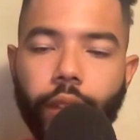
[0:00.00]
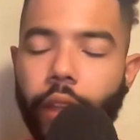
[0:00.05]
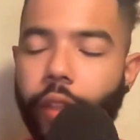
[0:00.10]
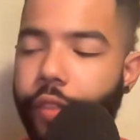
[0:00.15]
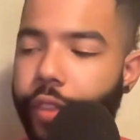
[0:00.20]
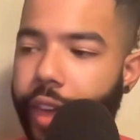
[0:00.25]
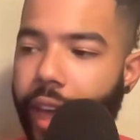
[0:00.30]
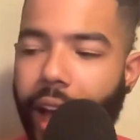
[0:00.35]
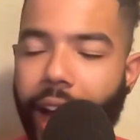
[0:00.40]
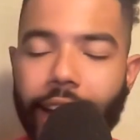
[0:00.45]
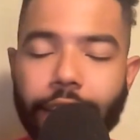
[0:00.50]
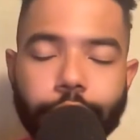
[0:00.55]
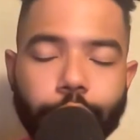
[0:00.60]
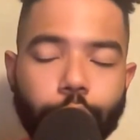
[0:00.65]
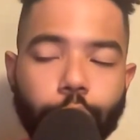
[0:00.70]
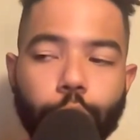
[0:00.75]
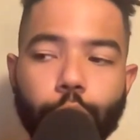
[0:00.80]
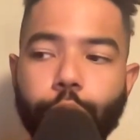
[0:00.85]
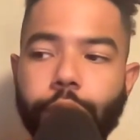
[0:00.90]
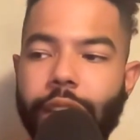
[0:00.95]
The
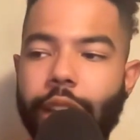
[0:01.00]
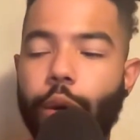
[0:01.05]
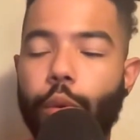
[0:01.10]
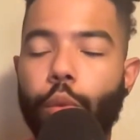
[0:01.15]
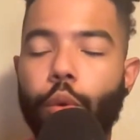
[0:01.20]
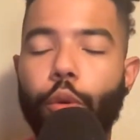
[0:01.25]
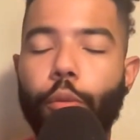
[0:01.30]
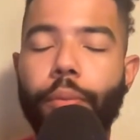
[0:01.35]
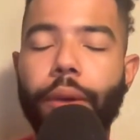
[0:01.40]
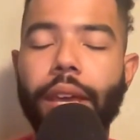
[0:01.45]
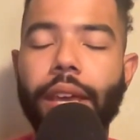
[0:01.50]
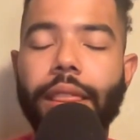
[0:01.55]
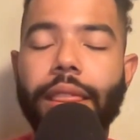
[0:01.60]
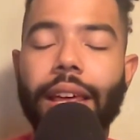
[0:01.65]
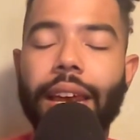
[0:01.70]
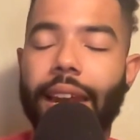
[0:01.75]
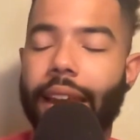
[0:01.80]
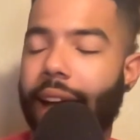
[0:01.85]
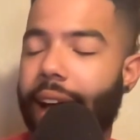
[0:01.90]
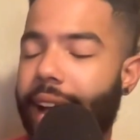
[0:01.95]
Astros, it will be the
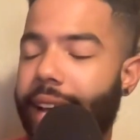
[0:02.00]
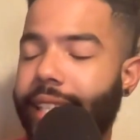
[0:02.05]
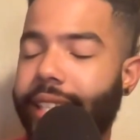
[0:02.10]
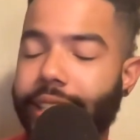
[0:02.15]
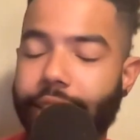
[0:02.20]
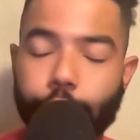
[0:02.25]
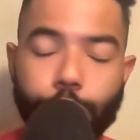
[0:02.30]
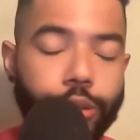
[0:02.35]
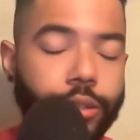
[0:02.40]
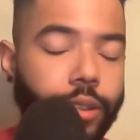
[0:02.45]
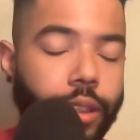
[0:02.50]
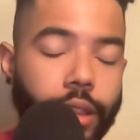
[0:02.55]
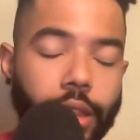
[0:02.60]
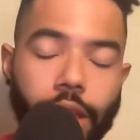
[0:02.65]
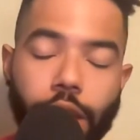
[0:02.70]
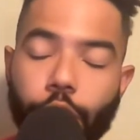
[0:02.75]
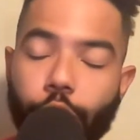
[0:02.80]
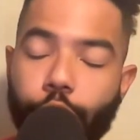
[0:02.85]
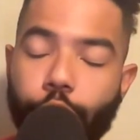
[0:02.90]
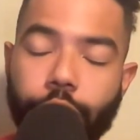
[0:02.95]
last series of the
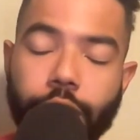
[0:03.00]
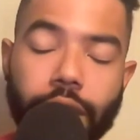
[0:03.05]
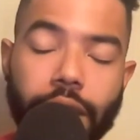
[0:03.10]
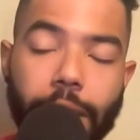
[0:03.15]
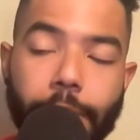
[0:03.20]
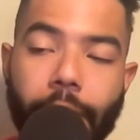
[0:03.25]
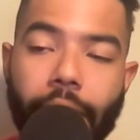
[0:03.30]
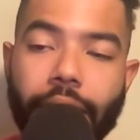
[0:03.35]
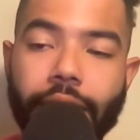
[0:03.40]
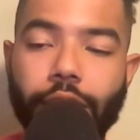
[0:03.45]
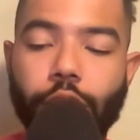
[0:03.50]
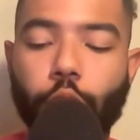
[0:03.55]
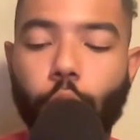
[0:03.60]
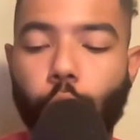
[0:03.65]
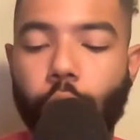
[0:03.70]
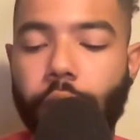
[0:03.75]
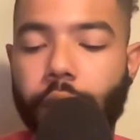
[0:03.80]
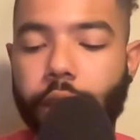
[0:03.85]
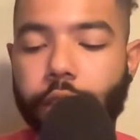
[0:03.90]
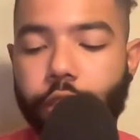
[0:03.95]
year for the D-backs
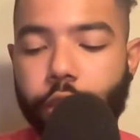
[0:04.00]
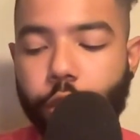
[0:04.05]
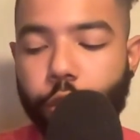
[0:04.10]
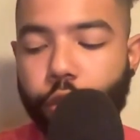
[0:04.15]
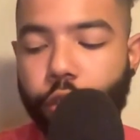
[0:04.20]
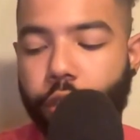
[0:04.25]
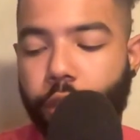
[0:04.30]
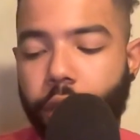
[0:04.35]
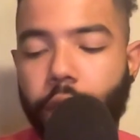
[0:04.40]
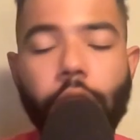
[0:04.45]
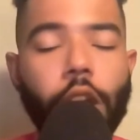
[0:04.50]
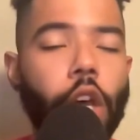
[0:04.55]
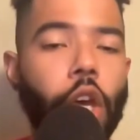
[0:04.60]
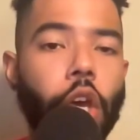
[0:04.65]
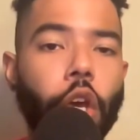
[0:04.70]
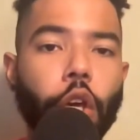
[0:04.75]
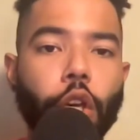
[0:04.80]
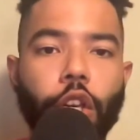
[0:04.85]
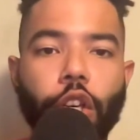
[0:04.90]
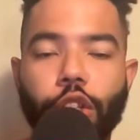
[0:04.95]
going against Houston.
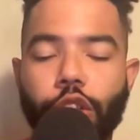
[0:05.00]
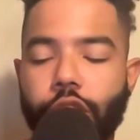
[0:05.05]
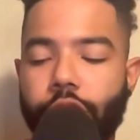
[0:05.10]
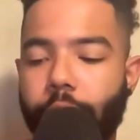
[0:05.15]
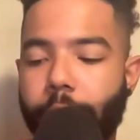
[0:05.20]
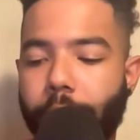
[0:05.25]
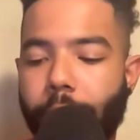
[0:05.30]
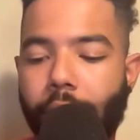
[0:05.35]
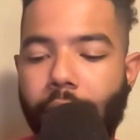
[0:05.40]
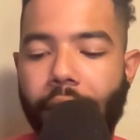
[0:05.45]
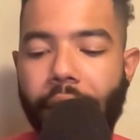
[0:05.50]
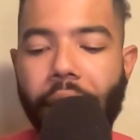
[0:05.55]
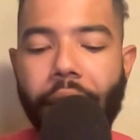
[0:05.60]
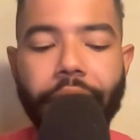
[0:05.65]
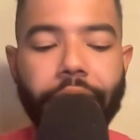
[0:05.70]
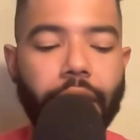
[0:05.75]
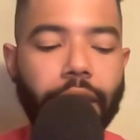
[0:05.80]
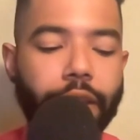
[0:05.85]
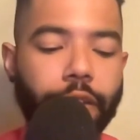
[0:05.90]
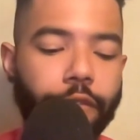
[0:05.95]
Houston might have
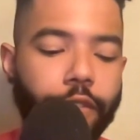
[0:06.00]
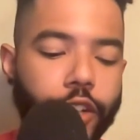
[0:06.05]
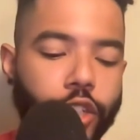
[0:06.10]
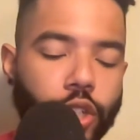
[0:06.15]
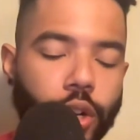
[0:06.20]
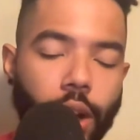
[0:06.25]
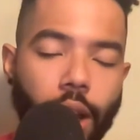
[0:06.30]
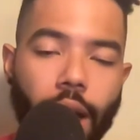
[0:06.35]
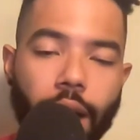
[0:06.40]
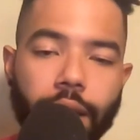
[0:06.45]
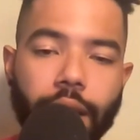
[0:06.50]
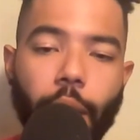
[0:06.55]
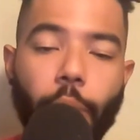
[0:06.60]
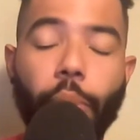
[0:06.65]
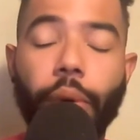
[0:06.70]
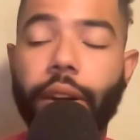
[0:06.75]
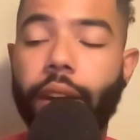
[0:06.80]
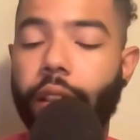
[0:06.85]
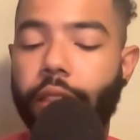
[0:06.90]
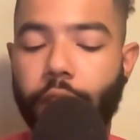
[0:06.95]
that division locked up
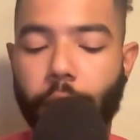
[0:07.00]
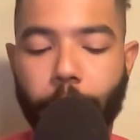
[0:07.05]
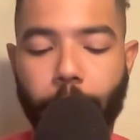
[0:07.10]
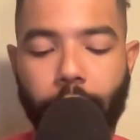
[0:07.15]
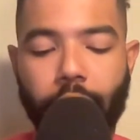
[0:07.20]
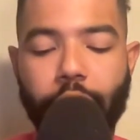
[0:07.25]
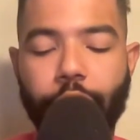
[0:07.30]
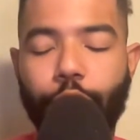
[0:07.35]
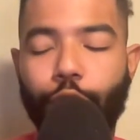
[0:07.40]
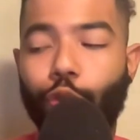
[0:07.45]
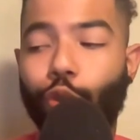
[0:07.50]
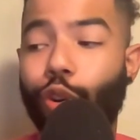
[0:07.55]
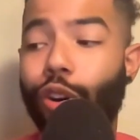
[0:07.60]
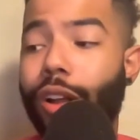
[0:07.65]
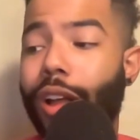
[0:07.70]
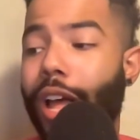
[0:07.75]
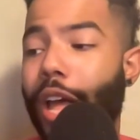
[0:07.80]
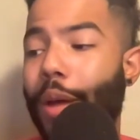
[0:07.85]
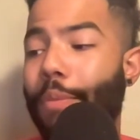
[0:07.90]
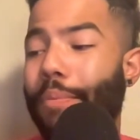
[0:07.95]
with nothing to play for.
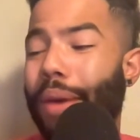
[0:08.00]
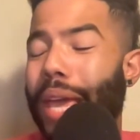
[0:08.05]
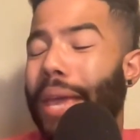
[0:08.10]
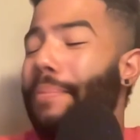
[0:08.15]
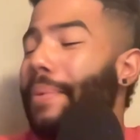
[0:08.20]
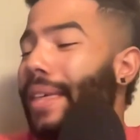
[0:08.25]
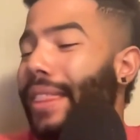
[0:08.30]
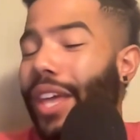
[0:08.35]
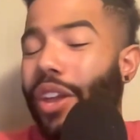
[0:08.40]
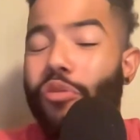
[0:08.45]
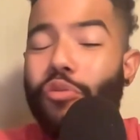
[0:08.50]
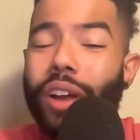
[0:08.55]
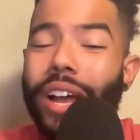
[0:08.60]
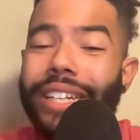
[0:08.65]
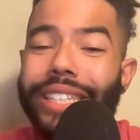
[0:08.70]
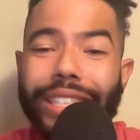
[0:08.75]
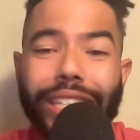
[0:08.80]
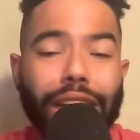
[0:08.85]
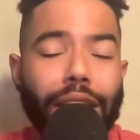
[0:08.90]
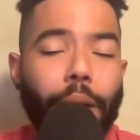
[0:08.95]
Maybe they
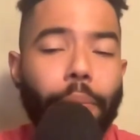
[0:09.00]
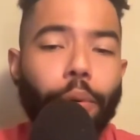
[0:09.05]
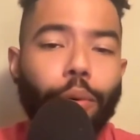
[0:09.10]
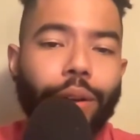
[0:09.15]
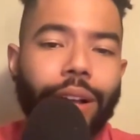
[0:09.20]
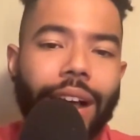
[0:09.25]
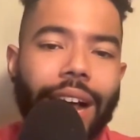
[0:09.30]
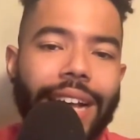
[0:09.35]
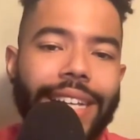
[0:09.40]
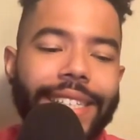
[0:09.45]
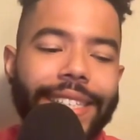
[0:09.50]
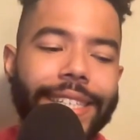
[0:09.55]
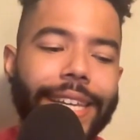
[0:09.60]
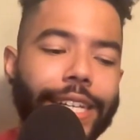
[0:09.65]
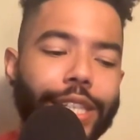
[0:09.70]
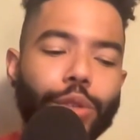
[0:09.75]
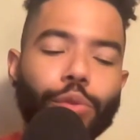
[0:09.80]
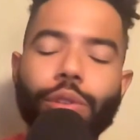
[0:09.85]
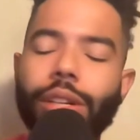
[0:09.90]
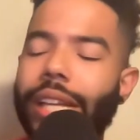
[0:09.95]
rest a couple guys.
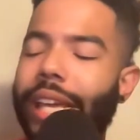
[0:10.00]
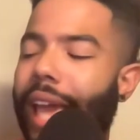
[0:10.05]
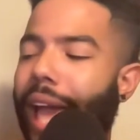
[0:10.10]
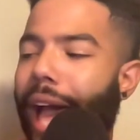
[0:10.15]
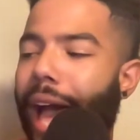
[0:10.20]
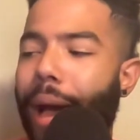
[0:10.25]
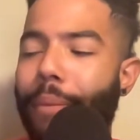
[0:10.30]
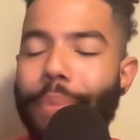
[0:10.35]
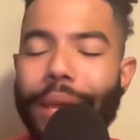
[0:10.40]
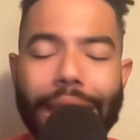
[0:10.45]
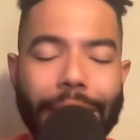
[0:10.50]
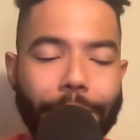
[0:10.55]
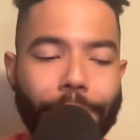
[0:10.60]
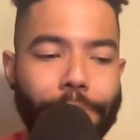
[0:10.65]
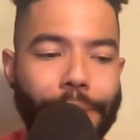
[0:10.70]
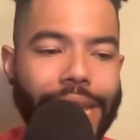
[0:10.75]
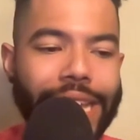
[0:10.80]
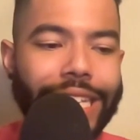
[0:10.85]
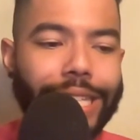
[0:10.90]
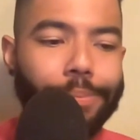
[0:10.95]
Doesn't really happen in
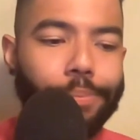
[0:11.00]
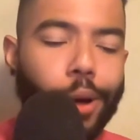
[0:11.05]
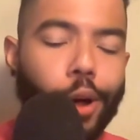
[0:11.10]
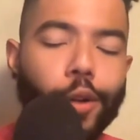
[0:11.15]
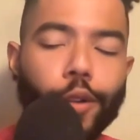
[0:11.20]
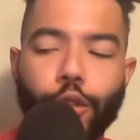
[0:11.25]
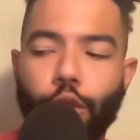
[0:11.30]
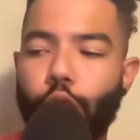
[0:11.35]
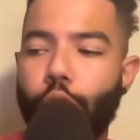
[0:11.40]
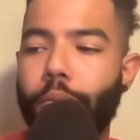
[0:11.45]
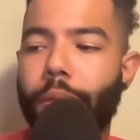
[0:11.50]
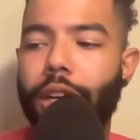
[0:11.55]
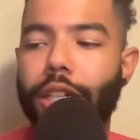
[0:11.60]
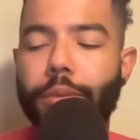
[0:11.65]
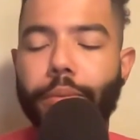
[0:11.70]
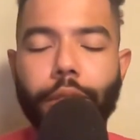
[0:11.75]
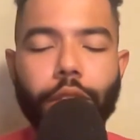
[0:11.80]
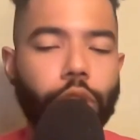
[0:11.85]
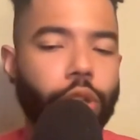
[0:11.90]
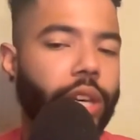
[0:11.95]
baseball too much,
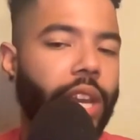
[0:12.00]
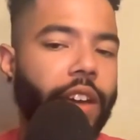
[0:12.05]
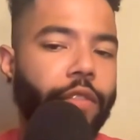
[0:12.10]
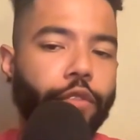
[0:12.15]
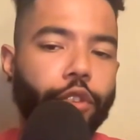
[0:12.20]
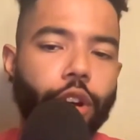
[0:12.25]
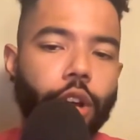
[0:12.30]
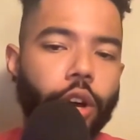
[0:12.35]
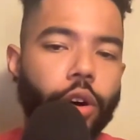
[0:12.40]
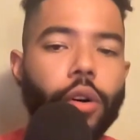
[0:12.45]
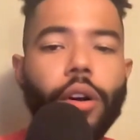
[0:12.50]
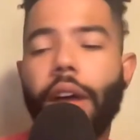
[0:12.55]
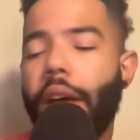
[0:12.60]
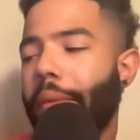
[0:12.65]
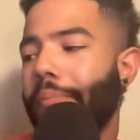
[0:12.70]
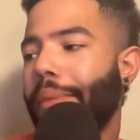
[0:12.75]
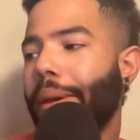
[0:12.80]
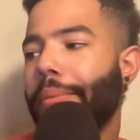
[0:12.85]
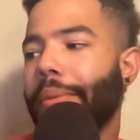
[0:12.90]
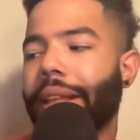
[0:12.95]
but you never know.
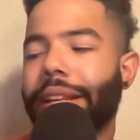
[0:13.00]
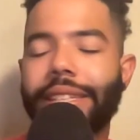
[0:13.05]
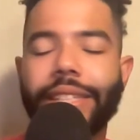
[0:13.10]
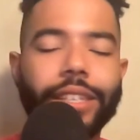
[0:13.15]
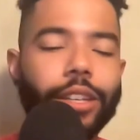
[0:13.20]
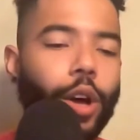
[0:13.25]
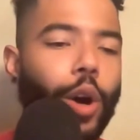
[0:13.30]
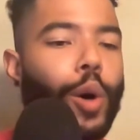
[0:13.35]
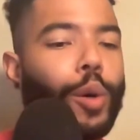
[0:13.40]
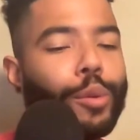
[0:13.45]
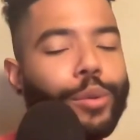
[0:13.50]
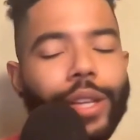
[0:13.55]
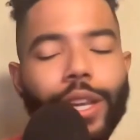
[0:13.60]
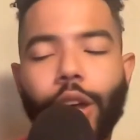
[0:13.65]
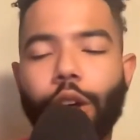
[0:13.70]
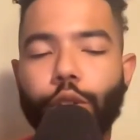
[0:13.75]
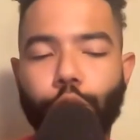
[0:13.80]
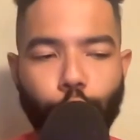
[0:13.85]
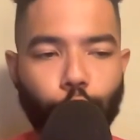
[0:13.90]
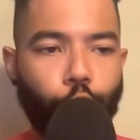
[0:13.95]
Maybe they sit out Jose
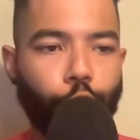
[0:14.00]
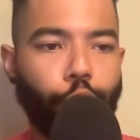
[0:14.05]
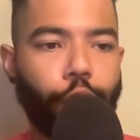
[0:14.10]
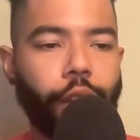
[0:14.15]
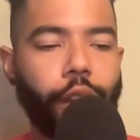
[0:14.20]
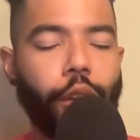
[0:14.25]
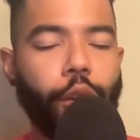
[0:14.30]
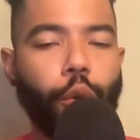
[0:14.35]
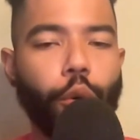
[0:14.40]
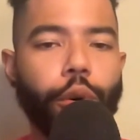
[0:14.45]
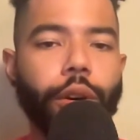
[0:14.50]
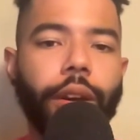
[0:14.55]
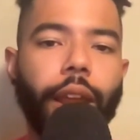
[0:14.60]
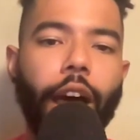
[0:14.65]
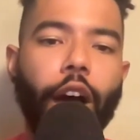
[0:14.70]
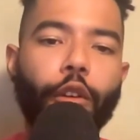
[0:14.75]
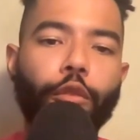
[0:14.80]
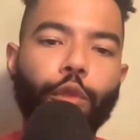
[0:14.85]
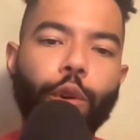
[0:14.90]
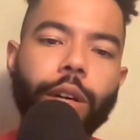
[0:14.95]
Altuve, Yordan
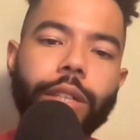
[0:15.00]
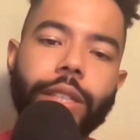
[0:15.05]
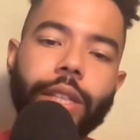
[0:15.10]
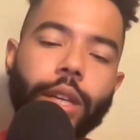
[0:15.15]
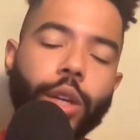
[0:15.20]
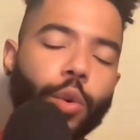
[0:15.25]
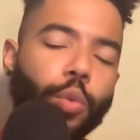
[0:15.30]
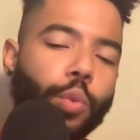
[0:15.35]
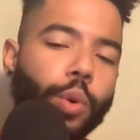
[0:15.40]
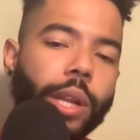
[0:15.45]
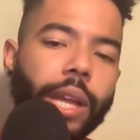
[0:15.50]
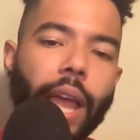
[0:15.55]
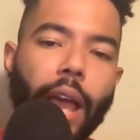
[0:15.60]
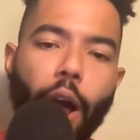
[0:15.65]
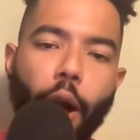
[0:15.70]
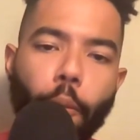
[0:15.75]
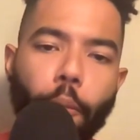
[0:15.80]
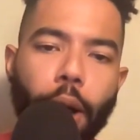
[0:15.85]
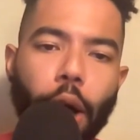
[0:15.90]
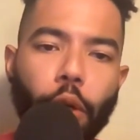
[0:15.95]
Alvarez, and could really
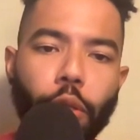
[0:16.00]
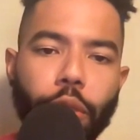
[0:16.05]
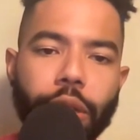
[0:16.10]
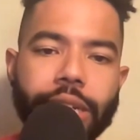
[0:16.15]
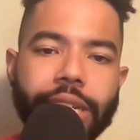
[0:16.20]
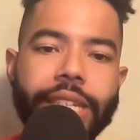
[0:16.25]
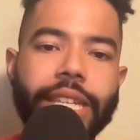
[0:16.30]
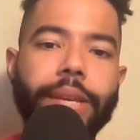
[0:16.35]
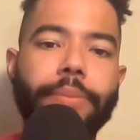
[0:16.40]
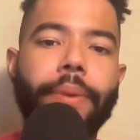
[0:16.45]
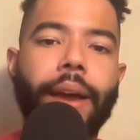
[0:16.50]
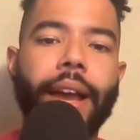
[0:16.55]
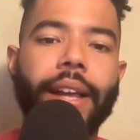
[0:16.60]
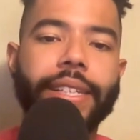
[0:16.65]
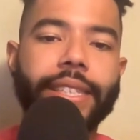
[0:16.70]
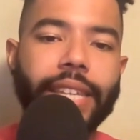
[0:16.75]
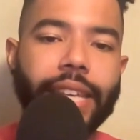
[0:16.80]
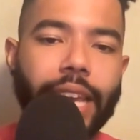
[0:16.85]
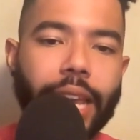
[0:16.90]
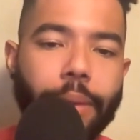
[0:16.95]
help out this D-backs
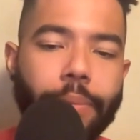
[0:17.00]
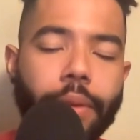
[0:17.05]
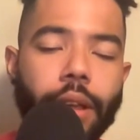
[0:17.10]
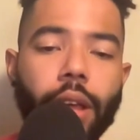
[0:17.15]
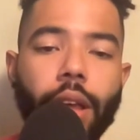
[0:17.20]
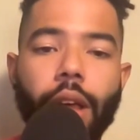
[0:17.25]
team.